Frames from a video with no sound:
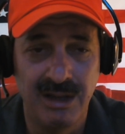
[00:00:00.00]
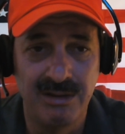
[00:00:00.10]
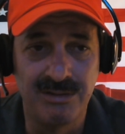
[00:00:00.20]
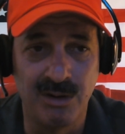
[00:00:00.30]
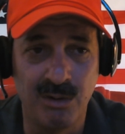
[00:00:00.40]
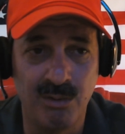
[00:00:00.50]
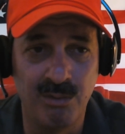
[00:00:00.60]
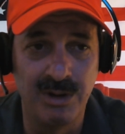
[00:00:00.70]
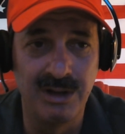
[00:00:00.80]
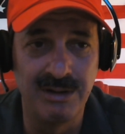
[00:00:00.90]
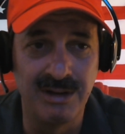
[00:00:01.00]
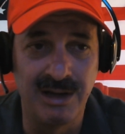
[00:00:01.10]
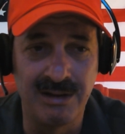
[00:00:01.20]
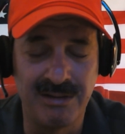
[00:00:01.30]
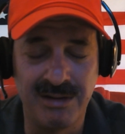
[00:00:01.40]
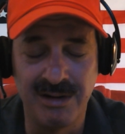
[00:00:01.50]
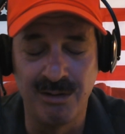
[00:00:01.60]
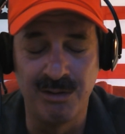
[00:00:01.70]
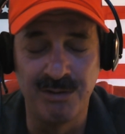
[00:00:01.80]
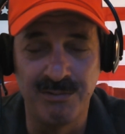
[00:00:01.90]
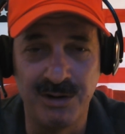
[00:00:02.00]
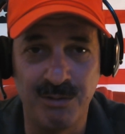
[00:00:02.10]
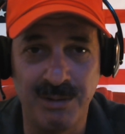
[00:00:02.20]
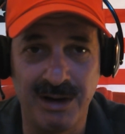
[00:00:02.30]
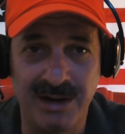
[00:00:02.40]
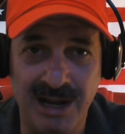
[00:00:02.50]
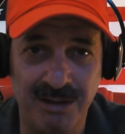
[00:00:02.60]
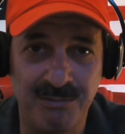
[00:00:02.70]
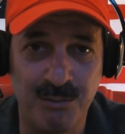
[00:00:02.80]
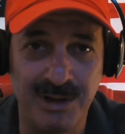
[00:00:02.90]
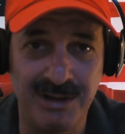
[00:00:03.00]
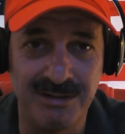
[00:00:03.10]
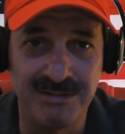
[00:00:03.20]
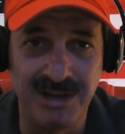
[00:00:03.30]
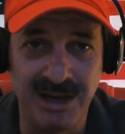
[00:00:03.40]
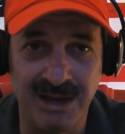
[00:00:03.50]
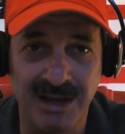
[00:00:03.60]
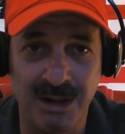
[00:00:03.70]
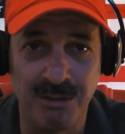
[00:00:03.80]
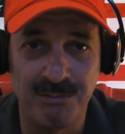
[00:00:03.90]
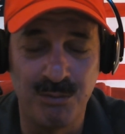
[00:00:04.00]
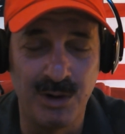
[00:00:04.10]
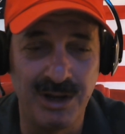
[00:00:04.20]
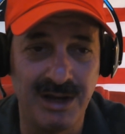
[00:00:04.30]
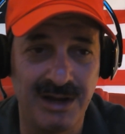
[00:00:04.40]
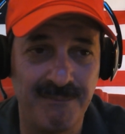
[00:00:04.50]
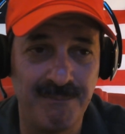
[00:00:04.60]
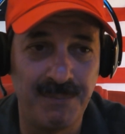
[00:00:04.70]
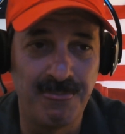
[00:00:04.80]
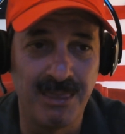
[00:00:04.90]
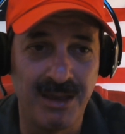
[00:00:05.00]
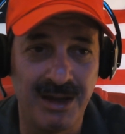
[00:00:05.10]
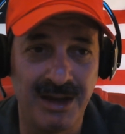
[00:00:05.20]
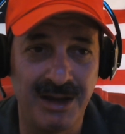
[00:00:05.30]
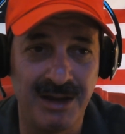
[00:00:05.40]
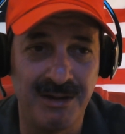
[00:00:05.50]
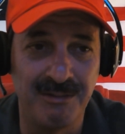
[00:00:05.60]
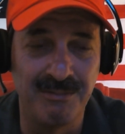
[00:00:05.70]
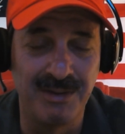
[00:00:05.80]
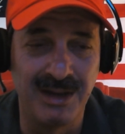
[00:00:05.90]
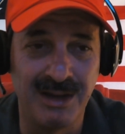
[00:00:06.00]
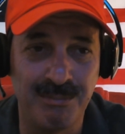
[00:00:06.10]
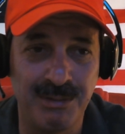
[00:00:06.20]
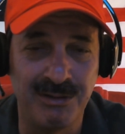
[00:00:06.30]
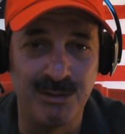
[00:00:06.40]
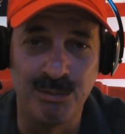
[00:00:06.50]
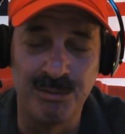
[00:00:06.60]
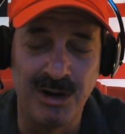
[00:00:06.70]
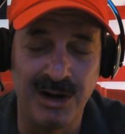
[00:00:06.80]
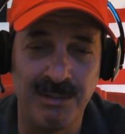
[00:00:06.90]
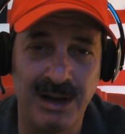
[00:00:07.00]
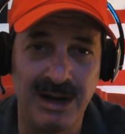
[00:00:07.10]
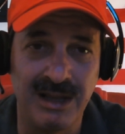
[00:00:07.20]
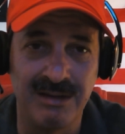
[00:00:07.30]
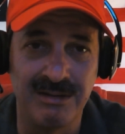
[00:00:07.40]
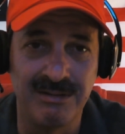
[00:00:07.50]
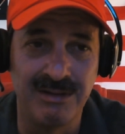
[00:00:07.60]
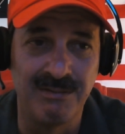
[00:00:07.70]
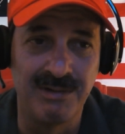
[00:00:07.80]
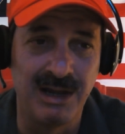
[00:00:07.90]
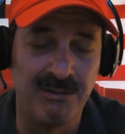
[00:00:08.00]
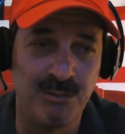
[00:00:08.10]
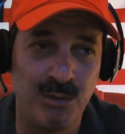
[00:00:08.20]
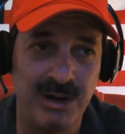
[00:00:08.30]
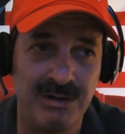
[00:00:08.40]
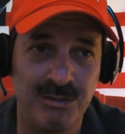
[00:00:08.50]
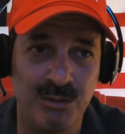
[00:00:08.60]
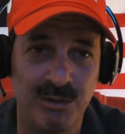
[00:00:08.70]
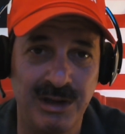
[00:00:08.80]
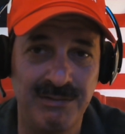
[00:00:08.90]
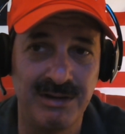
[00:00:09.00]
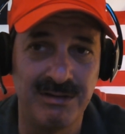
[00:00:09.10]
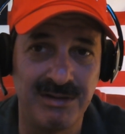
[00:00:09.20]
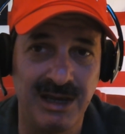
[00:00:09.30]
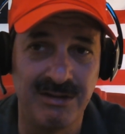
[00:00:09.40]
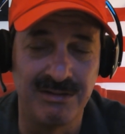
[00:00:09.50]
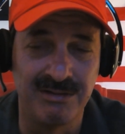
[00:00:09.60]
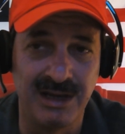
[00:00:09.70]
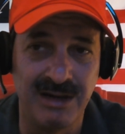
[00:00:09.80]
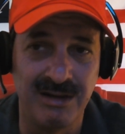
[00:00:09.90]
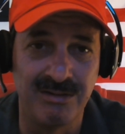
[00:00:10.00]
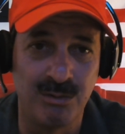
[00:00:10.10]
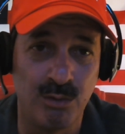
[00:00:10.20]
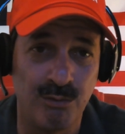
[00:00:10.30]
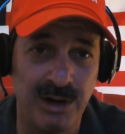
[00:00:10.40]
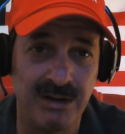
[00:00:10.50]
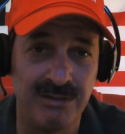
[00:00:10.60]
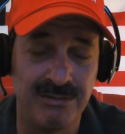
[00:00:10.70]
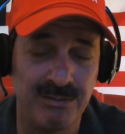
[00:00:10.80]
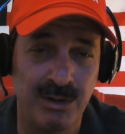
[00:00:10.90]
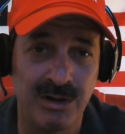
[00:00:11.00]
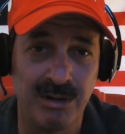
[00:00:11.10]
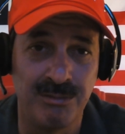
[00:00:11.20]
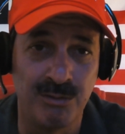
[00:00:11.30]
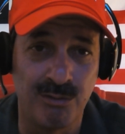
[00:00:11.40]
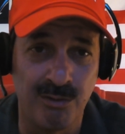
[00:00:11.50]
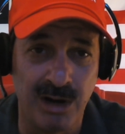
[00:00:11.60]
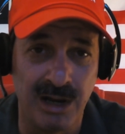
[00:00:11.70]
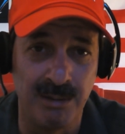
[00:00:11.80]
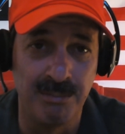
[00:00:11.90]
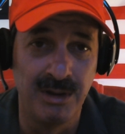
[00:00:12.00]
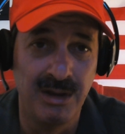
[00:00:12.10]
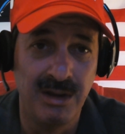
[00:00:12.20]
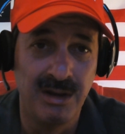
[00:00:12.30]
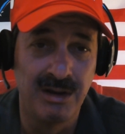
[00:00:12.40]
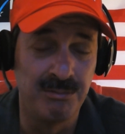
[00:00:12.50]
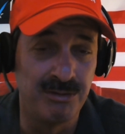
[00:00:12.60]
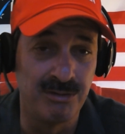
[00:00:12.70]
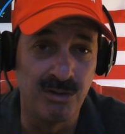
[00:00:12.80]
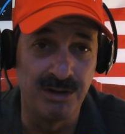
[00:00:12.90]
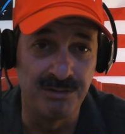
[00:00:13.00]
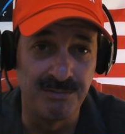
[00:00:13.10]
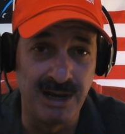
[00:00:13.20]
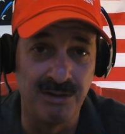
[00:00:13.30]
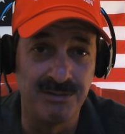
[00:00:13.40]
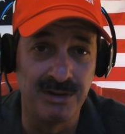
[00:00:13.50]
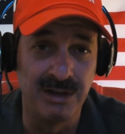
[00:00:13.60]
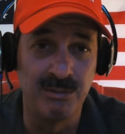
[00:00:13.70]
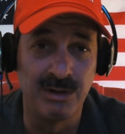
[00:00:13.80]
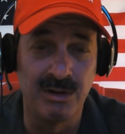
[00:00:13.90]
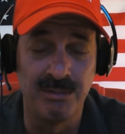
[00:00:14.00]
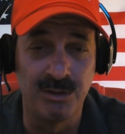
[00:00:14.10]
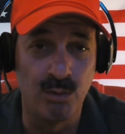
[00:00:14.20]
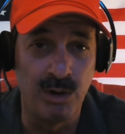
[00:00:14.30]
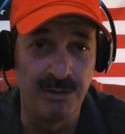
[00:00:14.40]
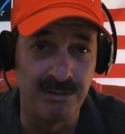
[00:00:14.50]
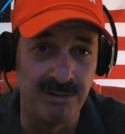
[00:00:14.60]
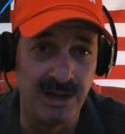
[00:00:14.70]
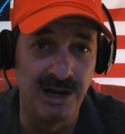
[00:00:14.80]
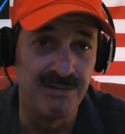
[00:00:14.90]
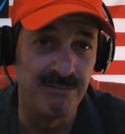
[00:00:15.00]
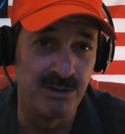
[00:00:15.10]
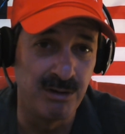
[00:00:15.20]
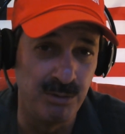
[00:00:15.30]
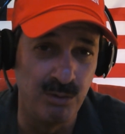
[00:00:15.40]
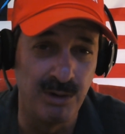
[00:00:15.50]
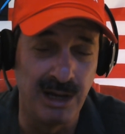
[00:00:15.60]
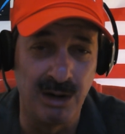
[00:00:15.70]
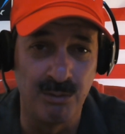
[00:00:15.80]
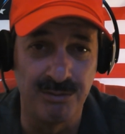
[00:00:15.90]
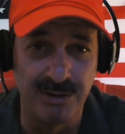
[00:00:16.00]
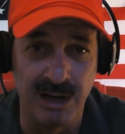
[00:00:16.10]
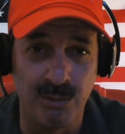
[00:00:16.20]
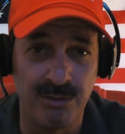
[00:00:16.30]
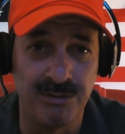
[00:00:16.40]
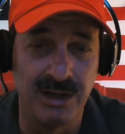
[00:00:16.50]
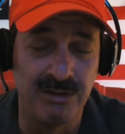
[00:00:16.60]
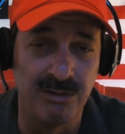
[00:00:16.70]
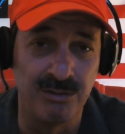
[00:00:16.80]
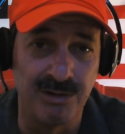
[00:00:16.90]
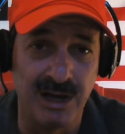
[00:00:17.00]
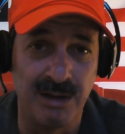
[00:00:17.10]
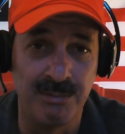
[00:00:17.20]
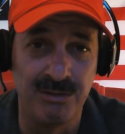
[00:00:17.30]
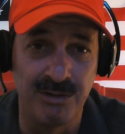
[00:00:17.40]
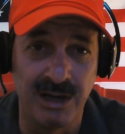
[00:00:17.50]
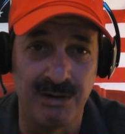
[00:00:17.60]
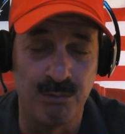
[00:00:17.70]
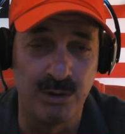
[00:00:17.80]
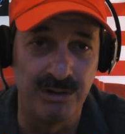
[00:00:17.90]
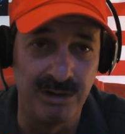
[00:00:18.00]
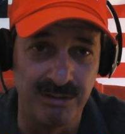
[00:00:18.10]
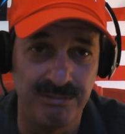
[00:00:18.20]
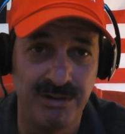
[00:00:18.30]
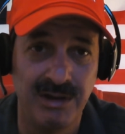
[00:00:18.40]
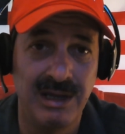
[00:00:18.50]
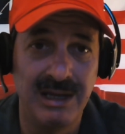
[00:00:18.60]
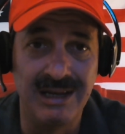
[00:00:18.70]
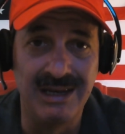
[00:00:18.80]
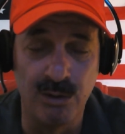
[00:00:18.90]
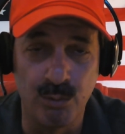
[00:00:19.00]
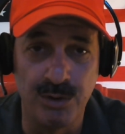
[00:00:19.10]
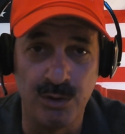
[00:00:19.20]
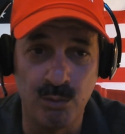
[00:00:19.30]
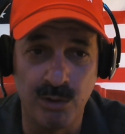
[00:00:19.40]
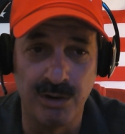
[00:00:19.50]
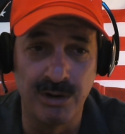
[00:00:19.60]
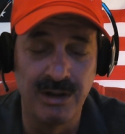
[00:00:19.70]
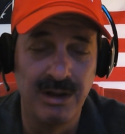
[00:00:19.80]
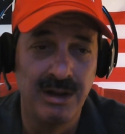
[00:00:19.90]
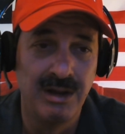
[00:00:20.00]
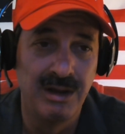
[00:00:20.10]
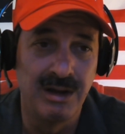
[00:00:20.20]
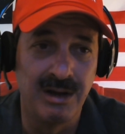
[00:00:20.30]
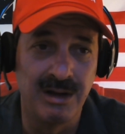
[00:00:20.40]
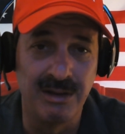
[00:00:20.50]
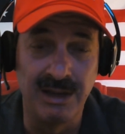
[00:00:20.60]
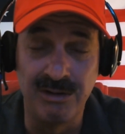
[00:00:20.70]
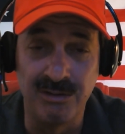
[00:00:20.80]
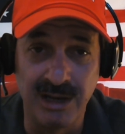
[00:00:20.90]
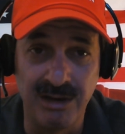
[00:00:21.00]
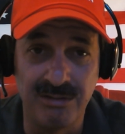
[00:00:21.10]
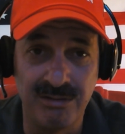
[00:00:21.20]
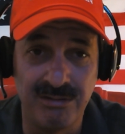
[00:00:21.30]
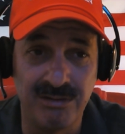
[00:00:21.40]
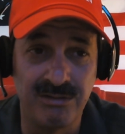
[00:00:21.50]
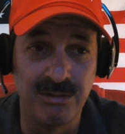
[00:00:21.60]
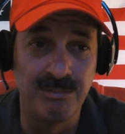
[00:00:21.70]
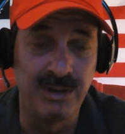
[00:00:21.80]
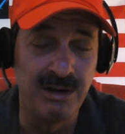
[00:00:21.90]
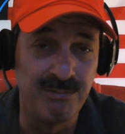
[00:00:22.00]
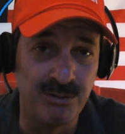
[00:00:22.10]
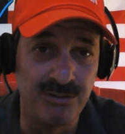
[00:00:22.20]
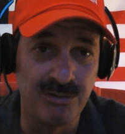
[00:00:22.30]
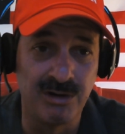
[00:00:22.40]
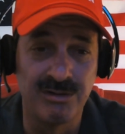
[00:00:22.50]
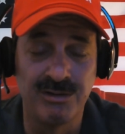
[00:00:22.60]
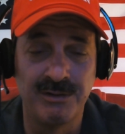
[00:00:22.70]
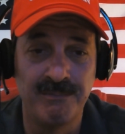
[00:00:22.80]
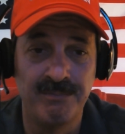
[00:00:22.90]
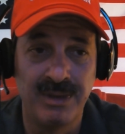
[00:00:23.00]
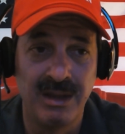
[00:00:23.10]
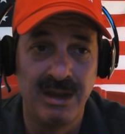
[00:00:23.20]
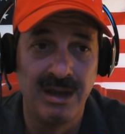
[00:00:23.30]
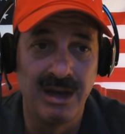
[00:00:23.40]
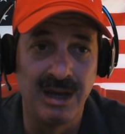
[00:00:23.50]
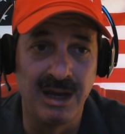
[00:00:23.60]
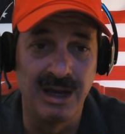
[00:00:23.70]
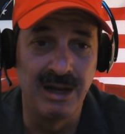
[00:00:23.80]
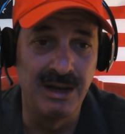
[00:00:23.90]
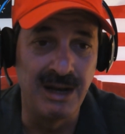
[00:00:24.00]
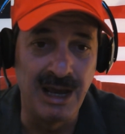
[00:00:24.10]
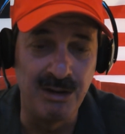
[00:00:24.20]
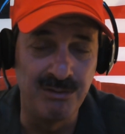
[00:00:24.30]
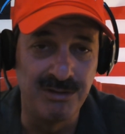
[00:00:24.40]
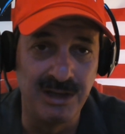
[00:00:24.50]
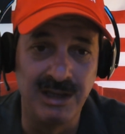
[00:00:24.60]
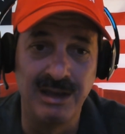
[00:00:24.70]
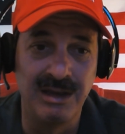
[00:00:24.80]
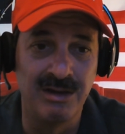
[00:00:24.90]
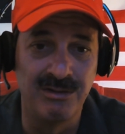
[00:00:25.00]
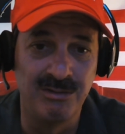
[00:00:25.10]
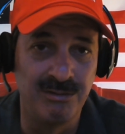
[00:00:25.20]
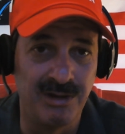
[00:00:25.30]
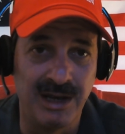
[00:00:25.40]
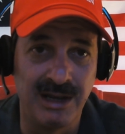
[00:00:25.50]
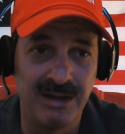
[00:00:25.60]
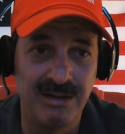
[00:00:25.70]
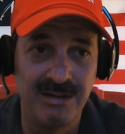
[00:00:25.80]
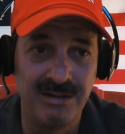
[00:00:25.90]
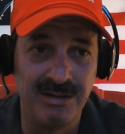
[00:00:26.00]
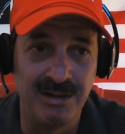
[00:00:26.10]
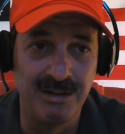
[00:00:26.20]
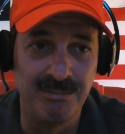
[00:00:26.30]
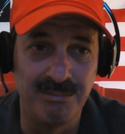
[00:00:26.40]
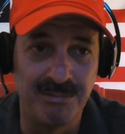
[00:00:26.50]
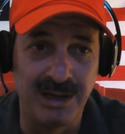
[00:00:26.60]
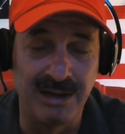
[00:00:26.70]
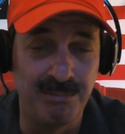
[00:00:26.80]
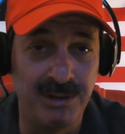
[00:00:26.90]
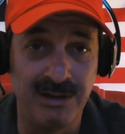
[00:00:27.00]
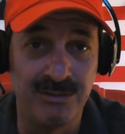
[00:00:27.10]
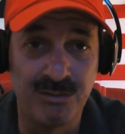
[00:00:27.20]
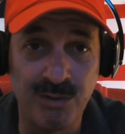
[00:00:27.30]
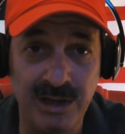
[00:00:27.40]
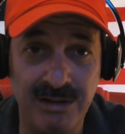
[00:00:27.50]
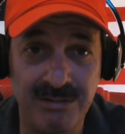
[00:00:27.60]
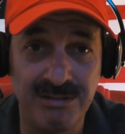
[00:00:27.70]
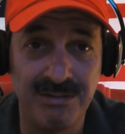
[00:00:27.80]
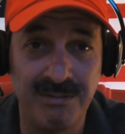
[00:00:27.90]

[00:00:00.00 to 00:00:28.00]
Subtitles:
So I did an earlier video about Californians staying in California. And basically what I'm talking about is you have Californians who are leaving the state because the state is so horrendous when it comes to crime, it comes to the cost of housing, when it comes to quality of life, having to commute hours and hours to get to your job because you can't afford to live near where you work, education system, infrastructure, and now you see issues like complete streets,